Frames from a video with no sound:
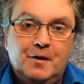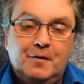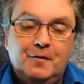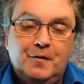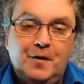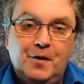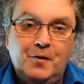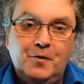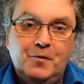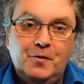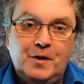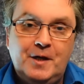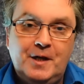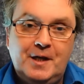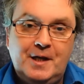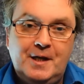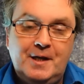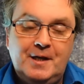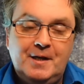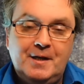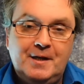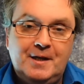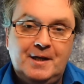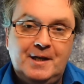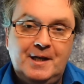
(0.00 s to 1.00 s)
Of how
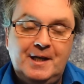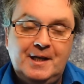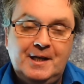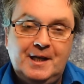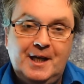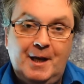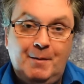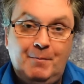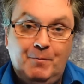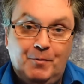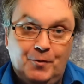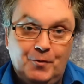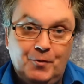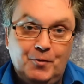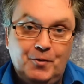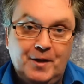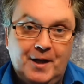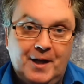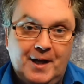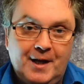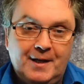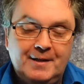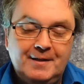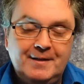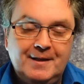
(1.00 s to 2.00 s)
he he came through
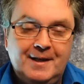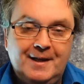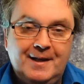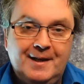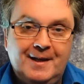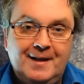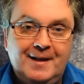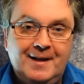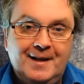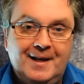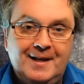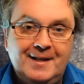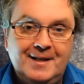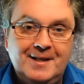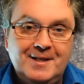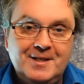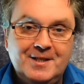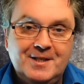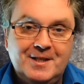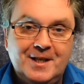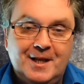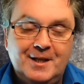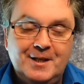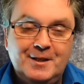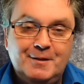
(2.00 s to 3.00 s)
that uh, and
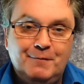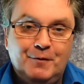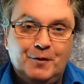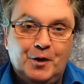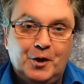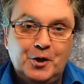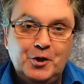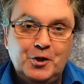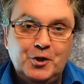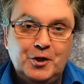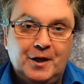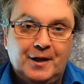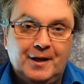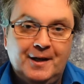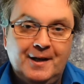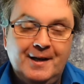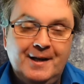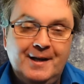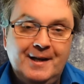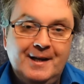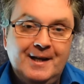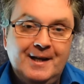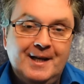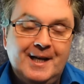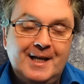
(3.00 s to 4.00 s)
is is flourishing
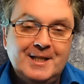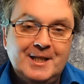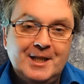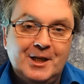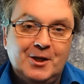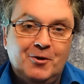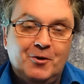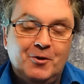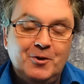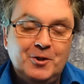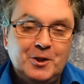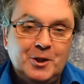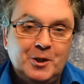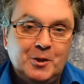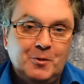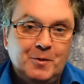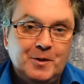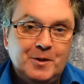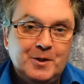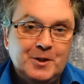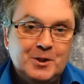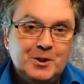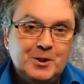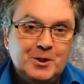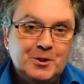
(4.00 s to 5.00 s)
as a consequence.